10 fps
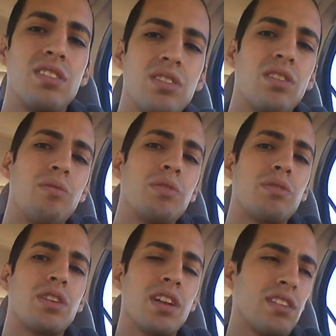
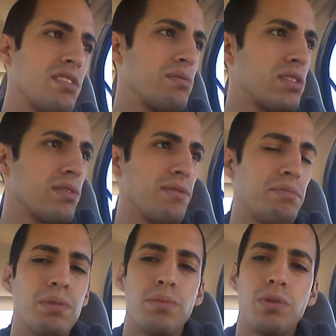you're connecting with different
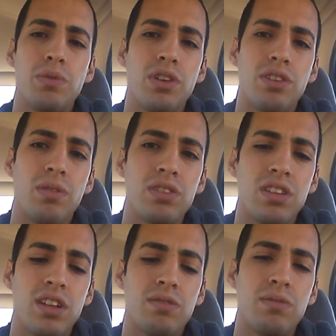people you wouldn't otherwise
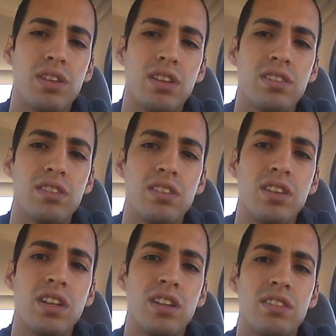connect with, and it's
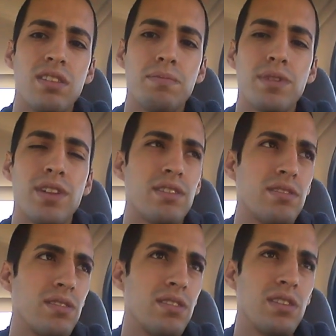something that's,